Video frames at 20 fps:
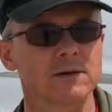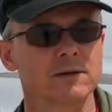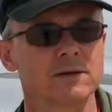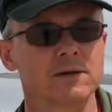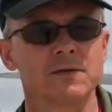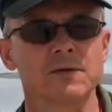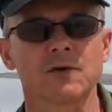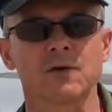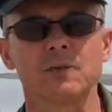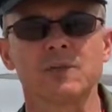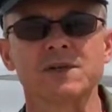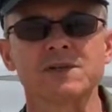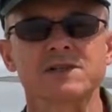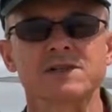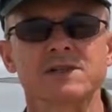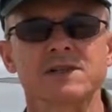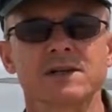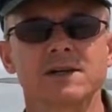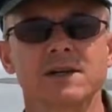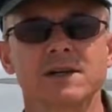difficult
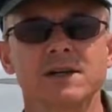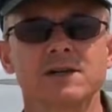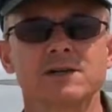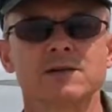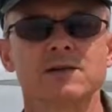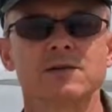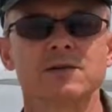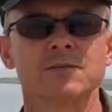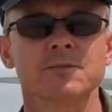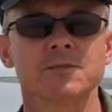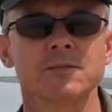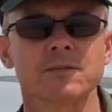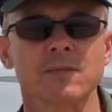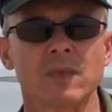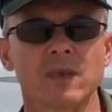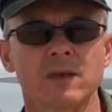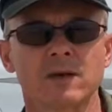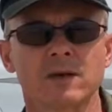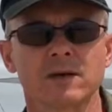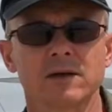business to get into
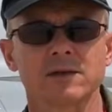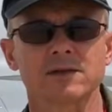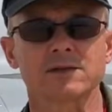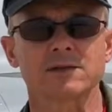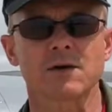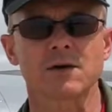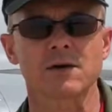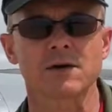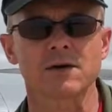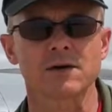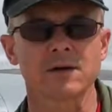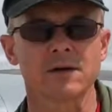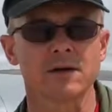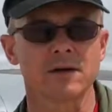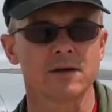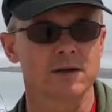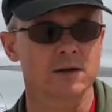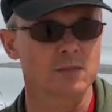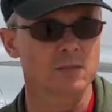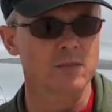and get started,
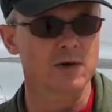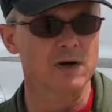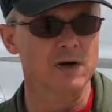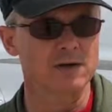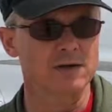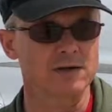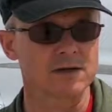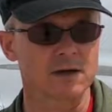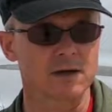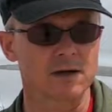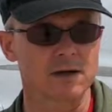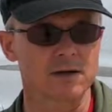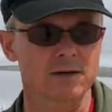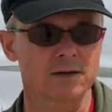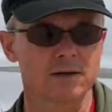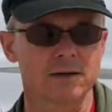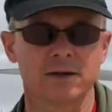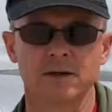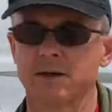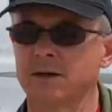but
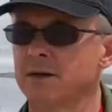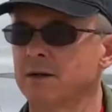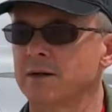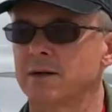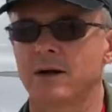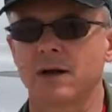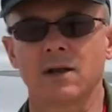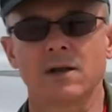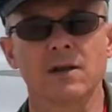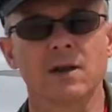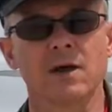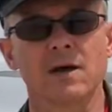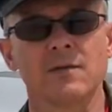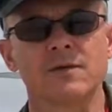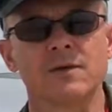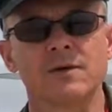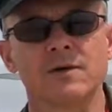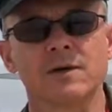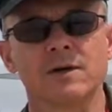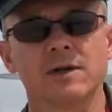I
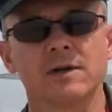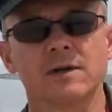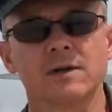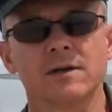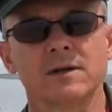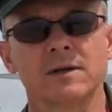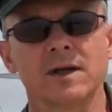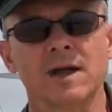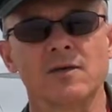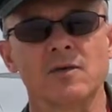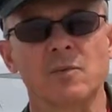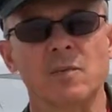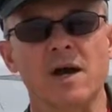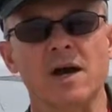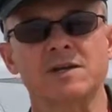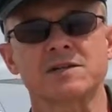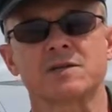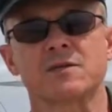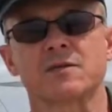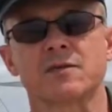love doing it and I have a
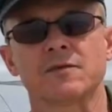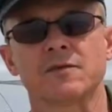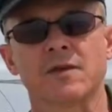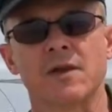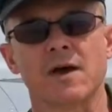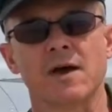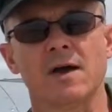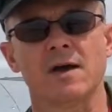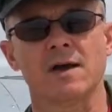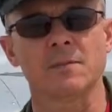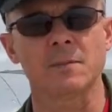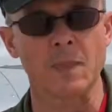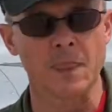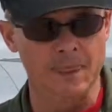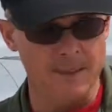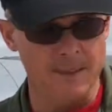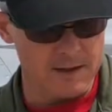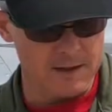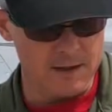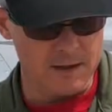passion for flying.
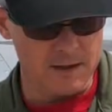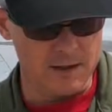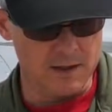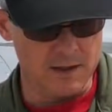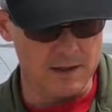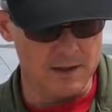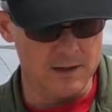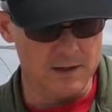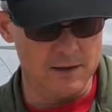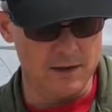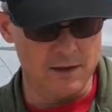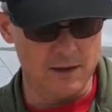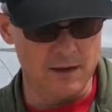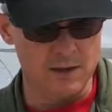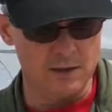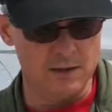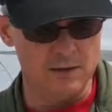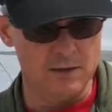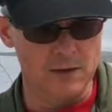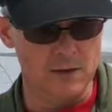And
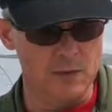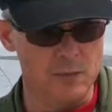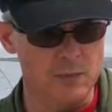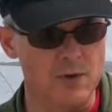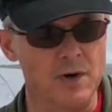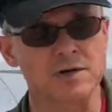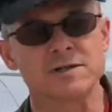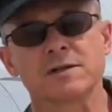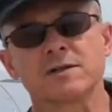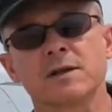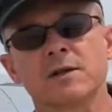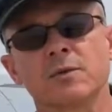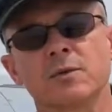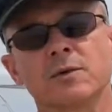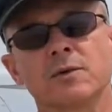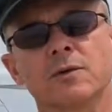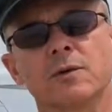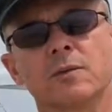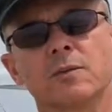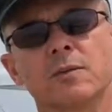another project that we're
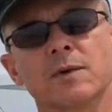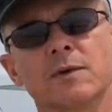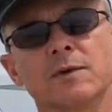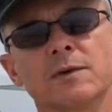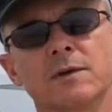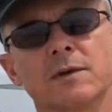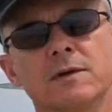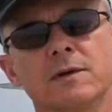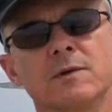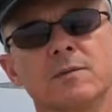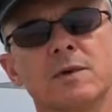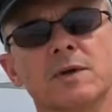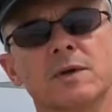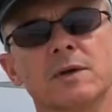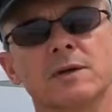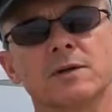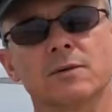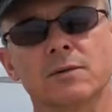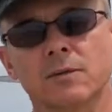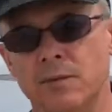doing with the
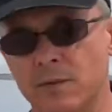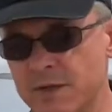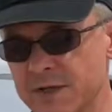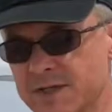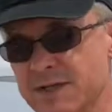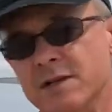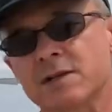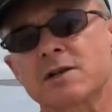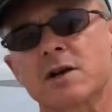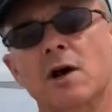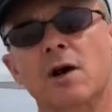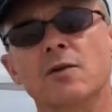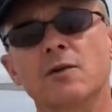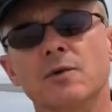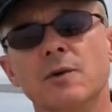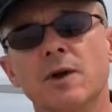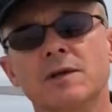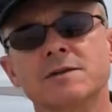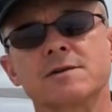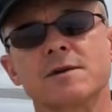MiG, the reason it's called
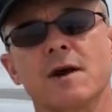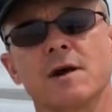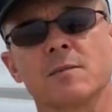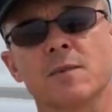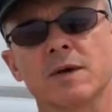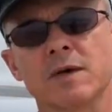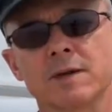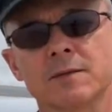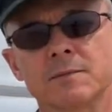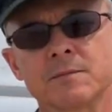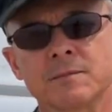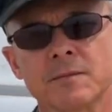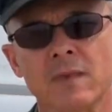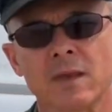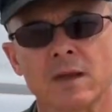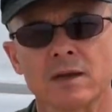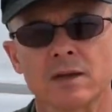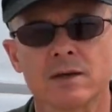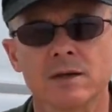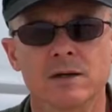the Red Stripe MiG
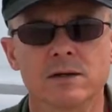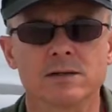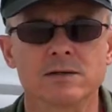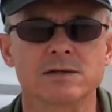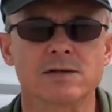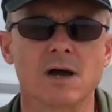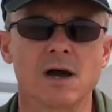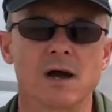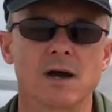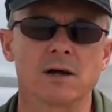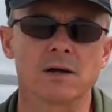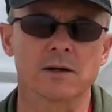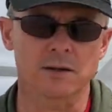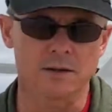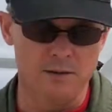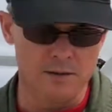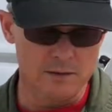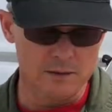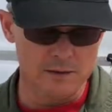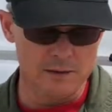is
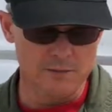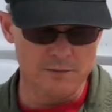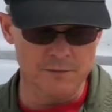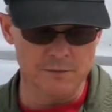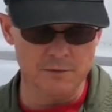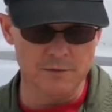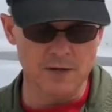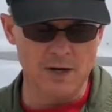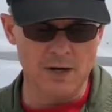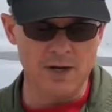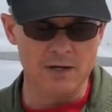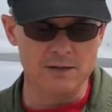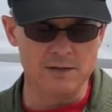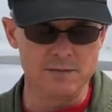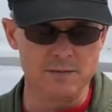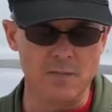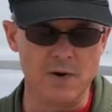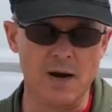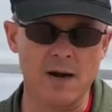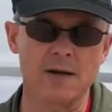if you
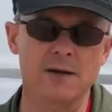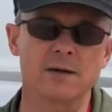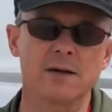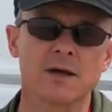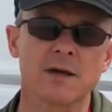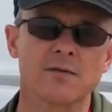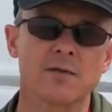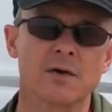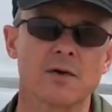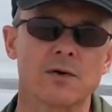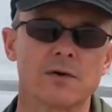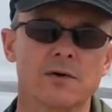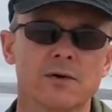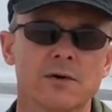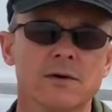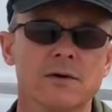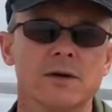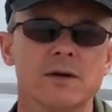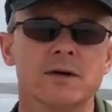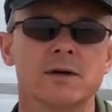guys might have
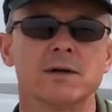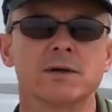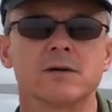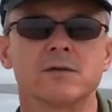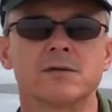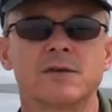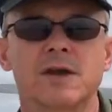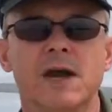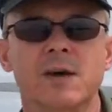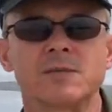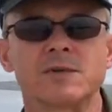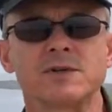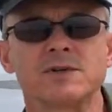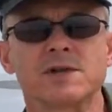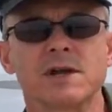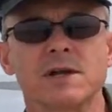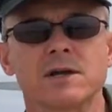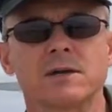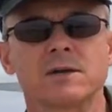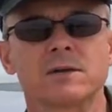heard of Captain
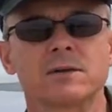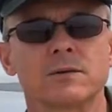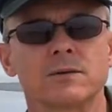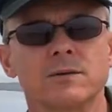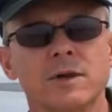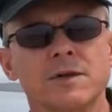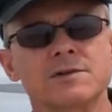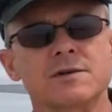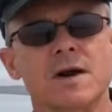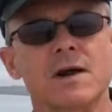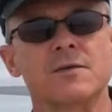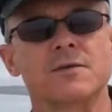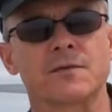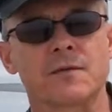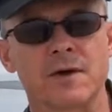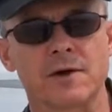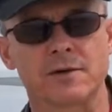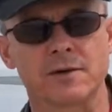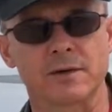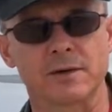Jake Red Stripe
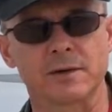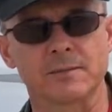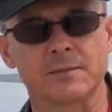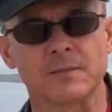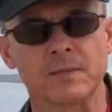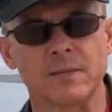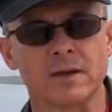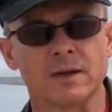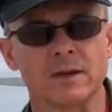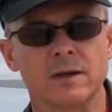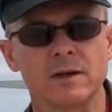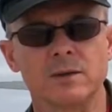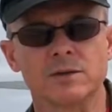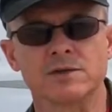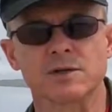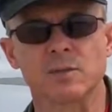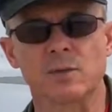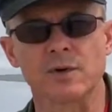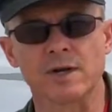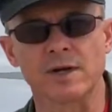Frederick. He
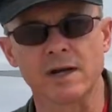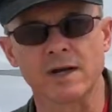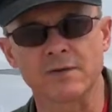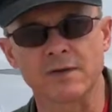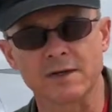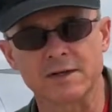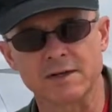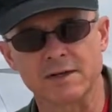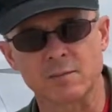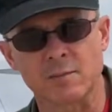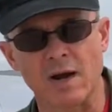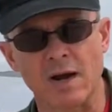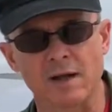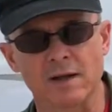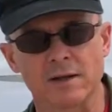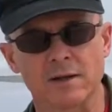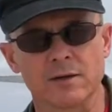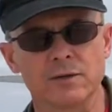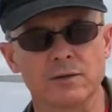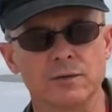was a Marine F-18
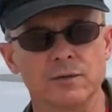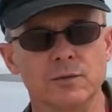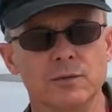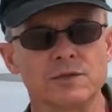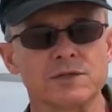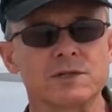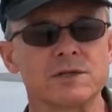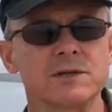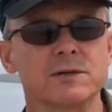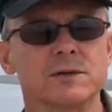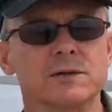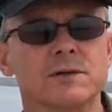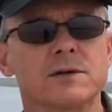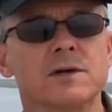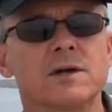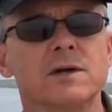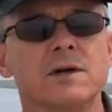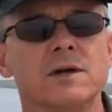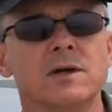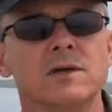pilot who was killed
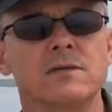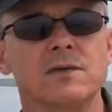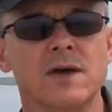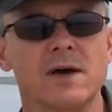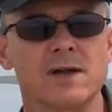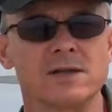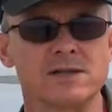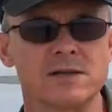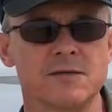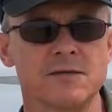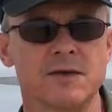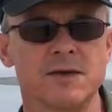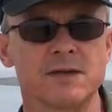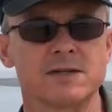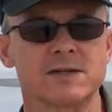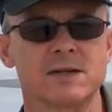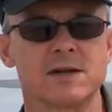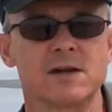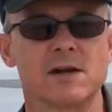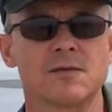flying his
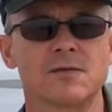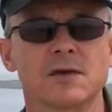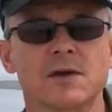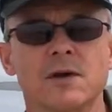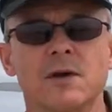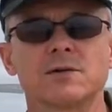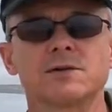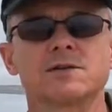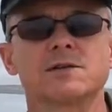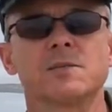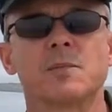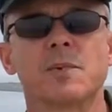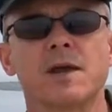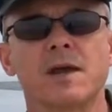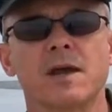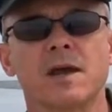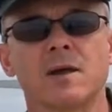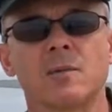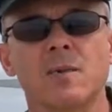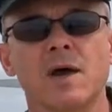F-18 off the coast of
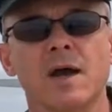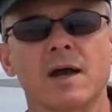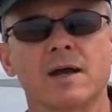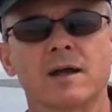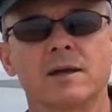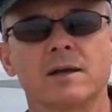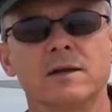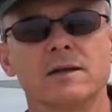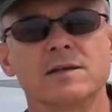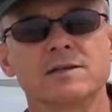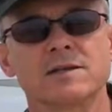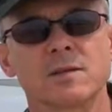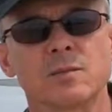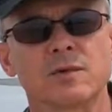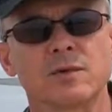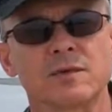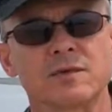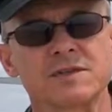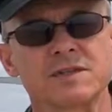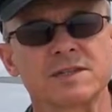Japan back in
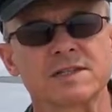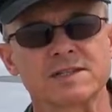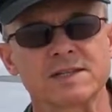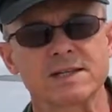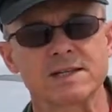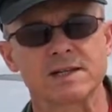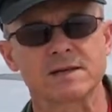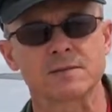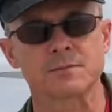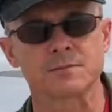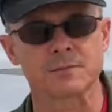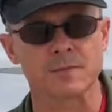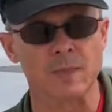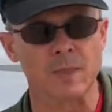December of '16.